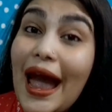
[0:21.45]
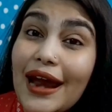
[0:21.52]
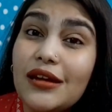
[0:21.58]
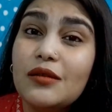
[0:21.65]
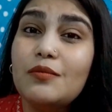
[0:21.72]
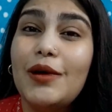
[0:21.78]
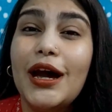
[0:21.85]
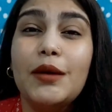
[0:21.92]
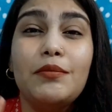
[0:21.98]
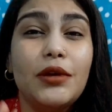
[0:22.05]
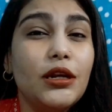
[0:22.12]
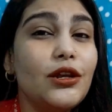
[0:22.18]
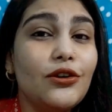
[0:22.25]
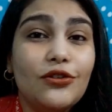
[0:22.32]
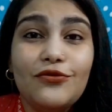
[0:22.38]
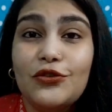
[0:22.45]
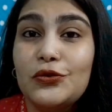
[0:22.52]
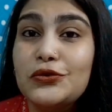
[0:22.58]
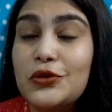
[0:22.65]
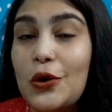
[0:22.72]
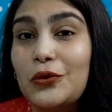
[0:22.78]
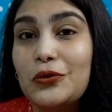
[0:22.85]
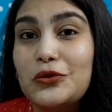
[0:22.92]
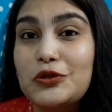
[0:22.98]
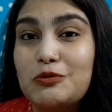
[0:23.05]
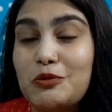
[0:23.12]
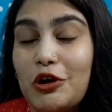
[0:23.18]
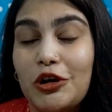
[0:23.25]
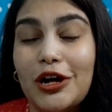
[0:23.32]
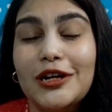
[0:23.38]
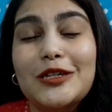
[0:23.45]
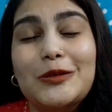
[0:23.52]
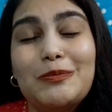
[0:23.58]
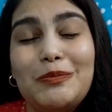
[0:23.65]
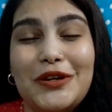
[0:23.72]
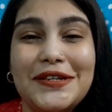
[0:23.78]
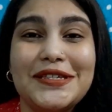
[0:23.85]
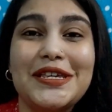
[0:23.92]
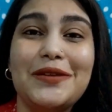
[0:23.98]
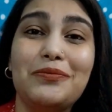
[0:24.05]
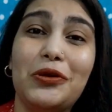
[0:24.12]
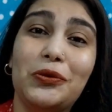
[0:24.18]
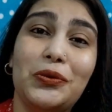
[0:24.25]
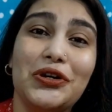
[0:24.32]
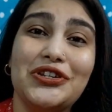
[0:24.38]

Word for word: and my mini reviews on those products, please keep on